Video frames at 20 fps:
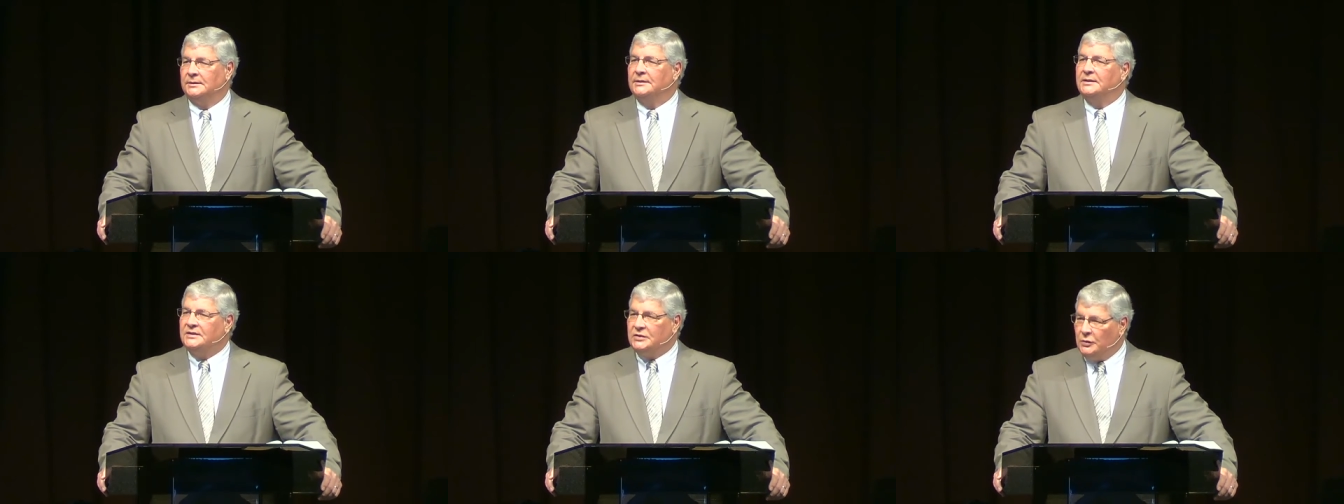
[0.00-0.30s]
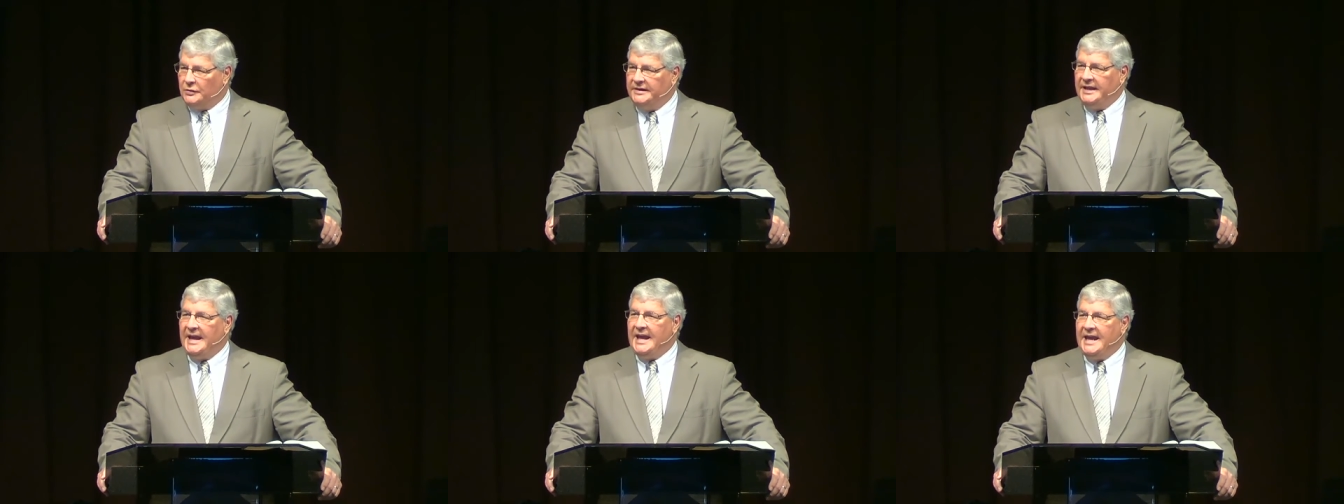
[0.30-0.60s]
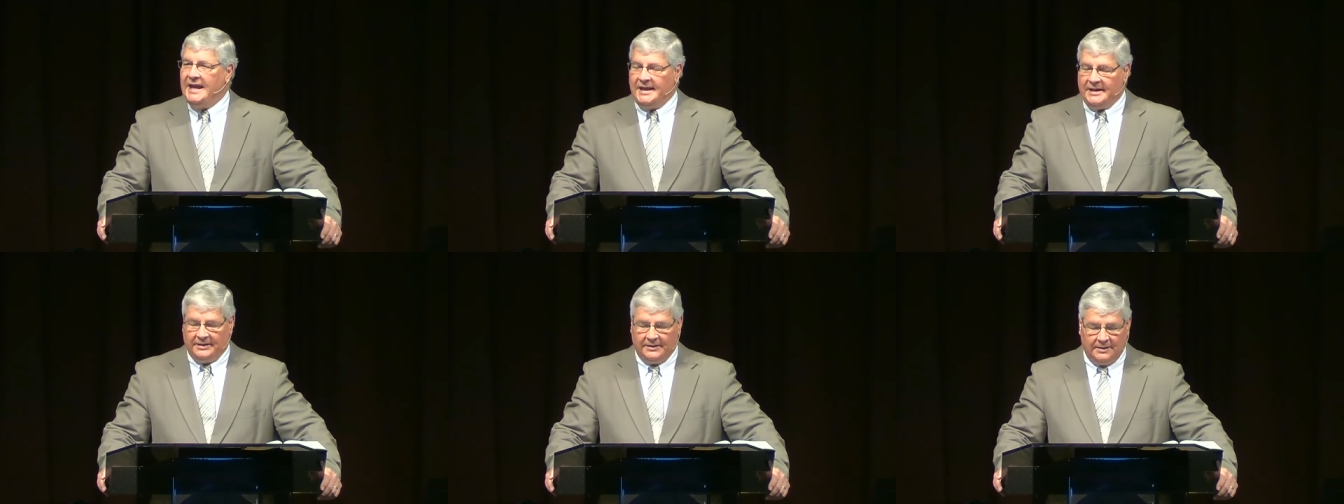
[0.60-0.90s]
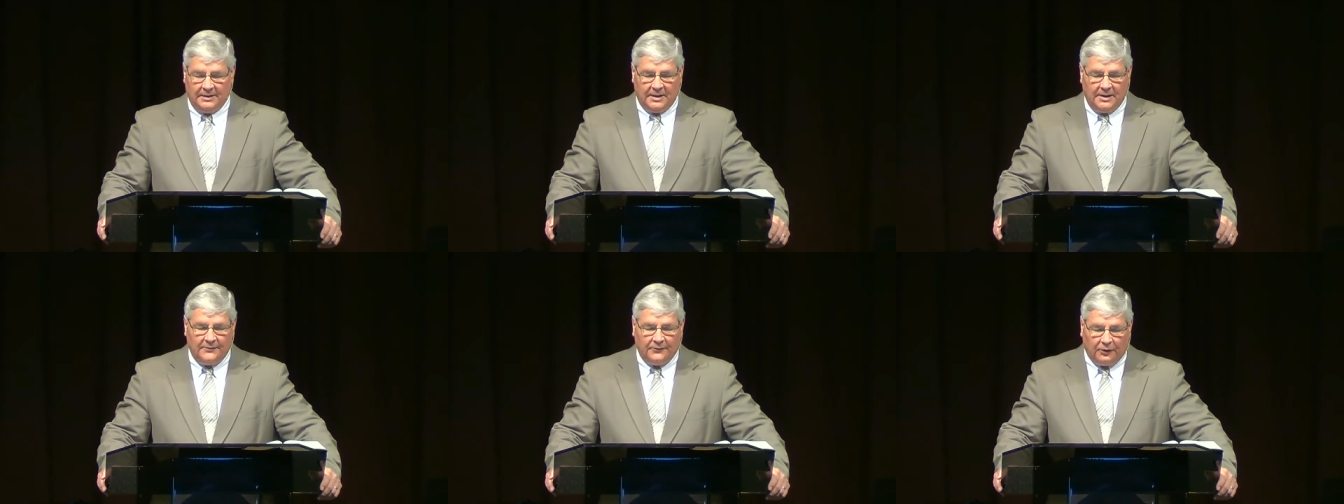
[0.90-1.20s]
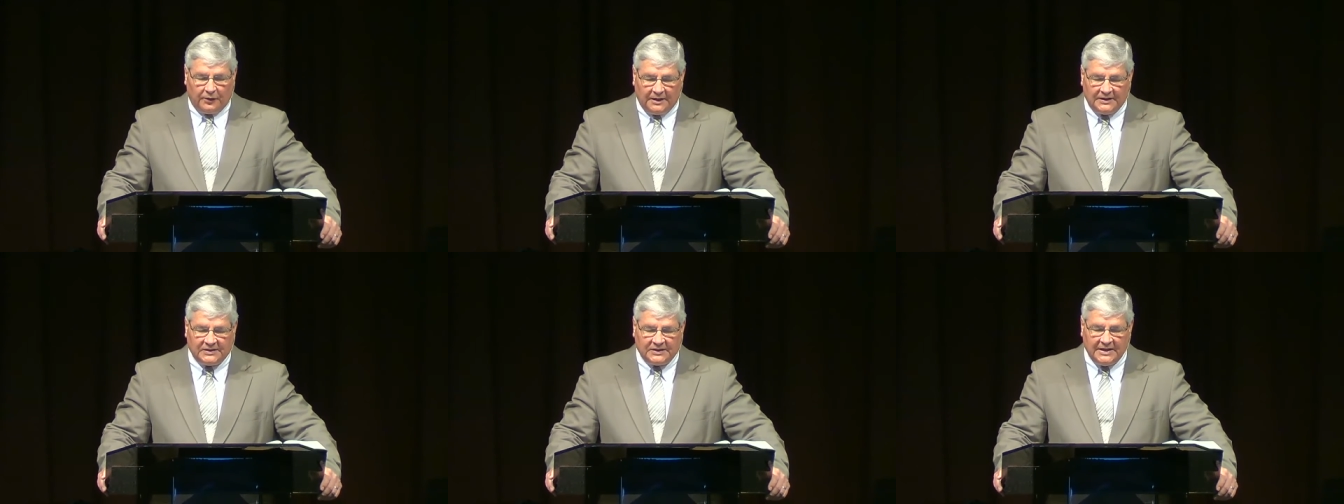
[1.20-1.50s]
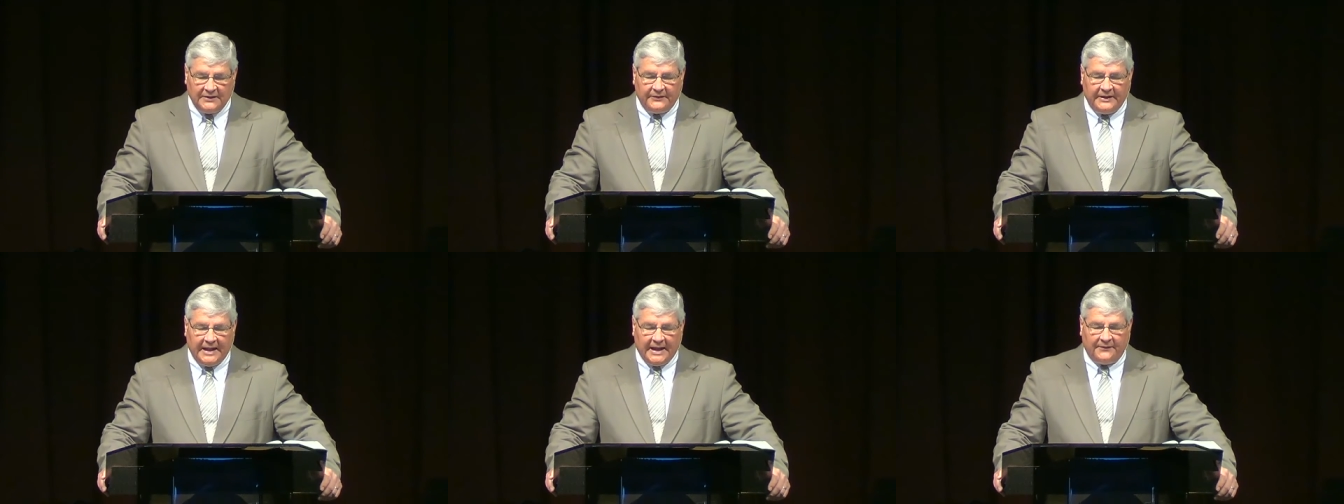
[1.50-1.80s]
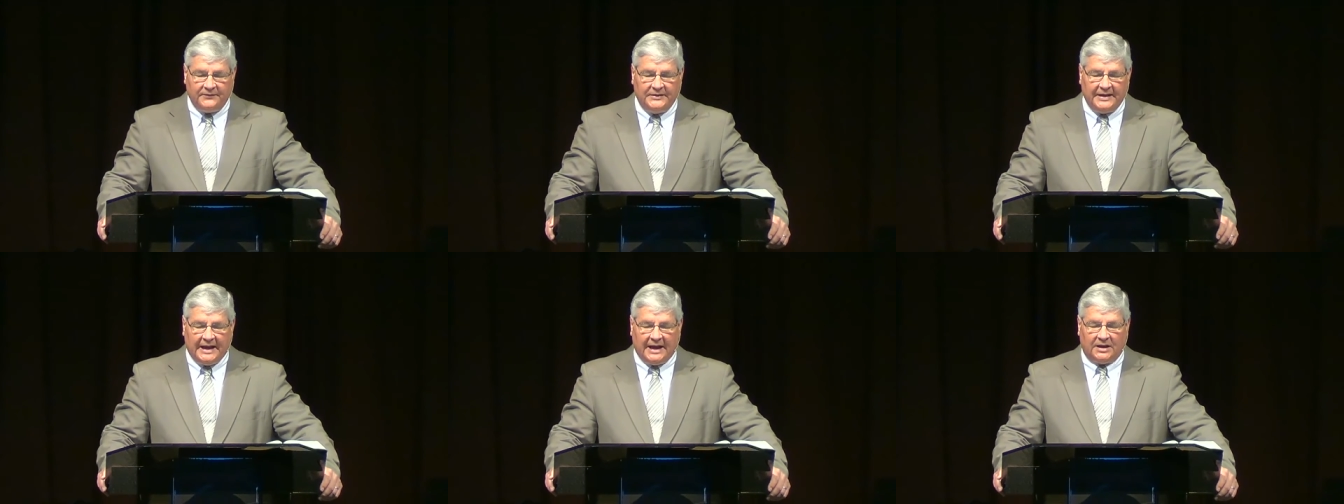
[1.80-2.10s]
It's okay for us to even
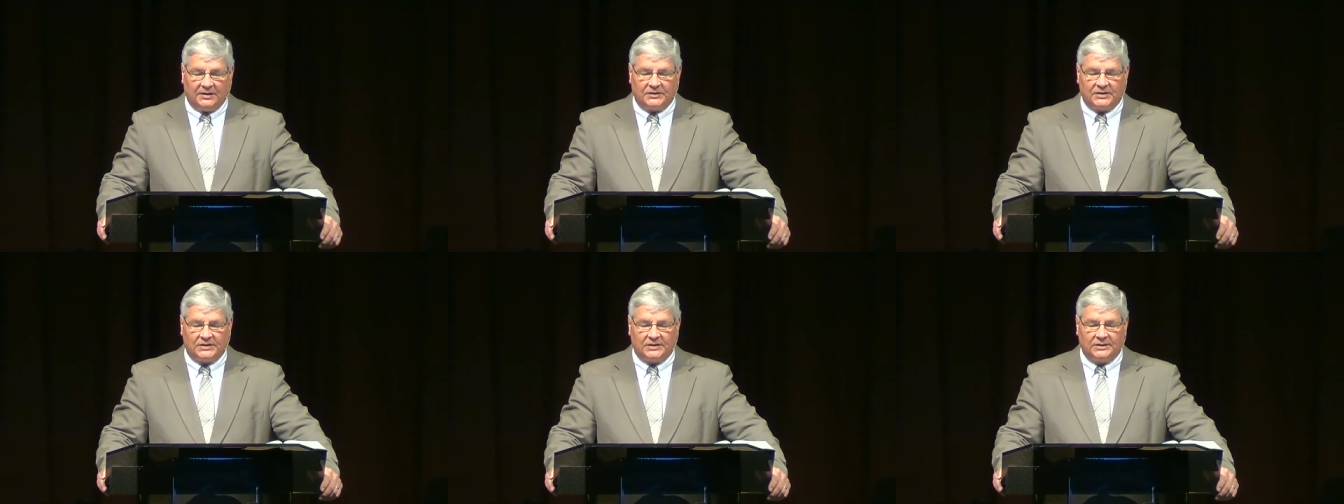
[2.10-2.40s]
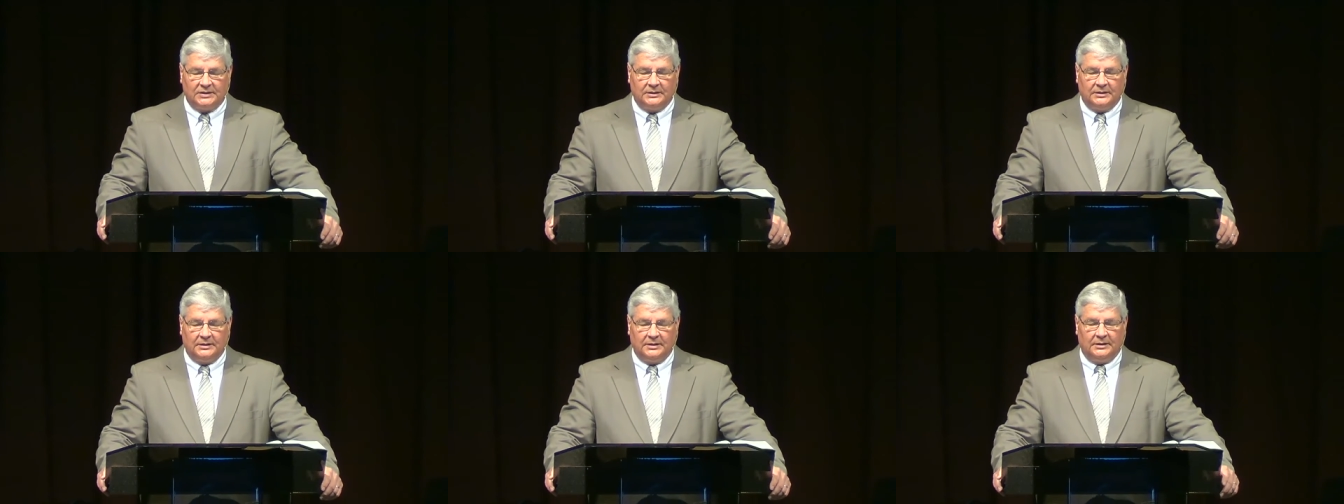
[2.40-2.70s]
have doubts,